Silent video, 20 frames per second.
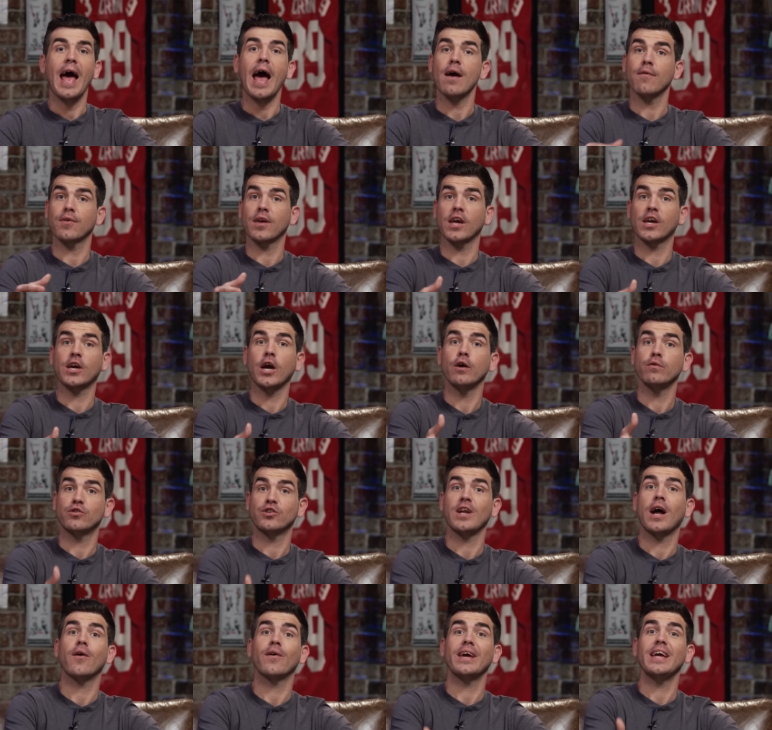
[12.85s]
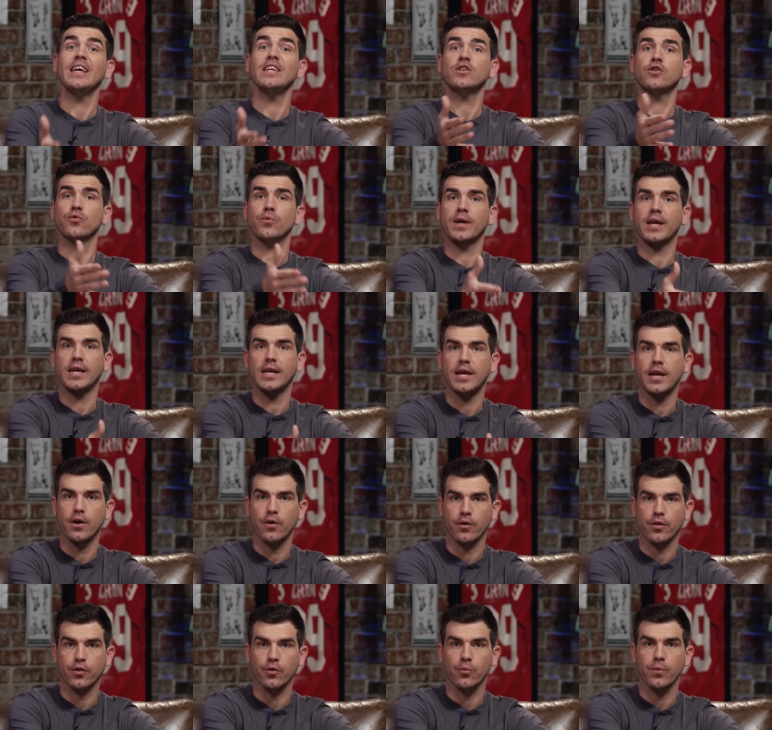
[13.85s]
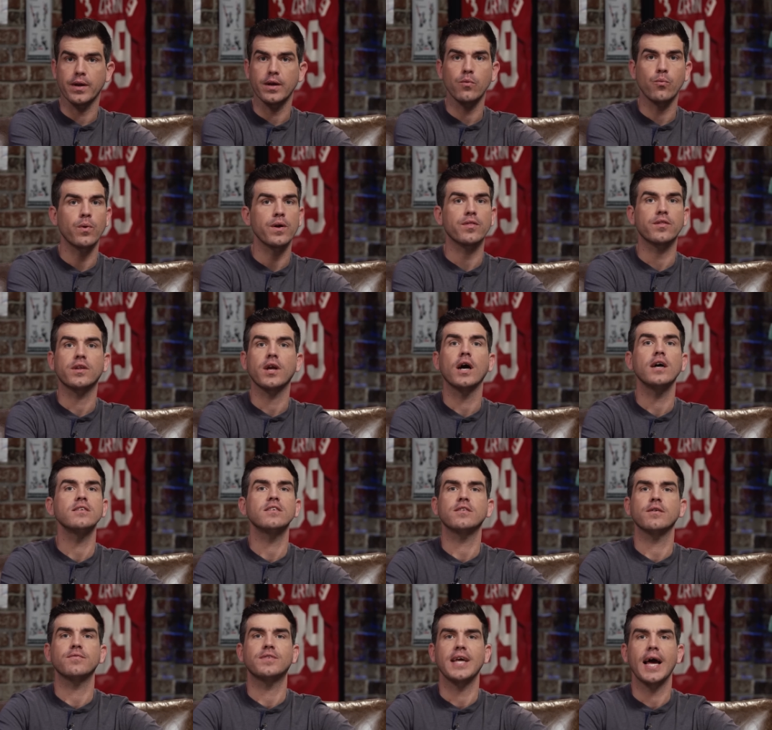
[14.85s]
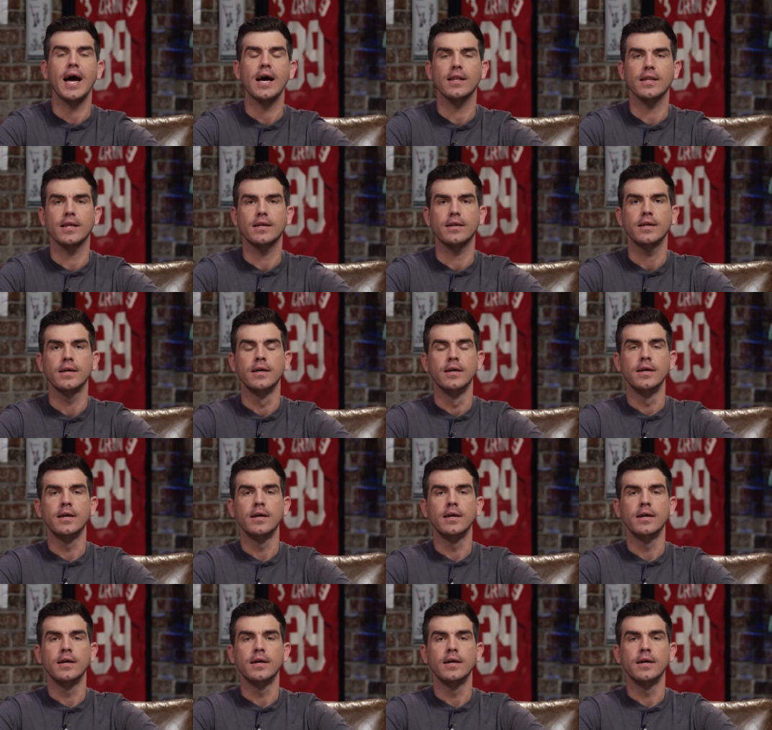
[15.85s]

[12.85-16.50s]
having a coach now entering year three with tons of talent,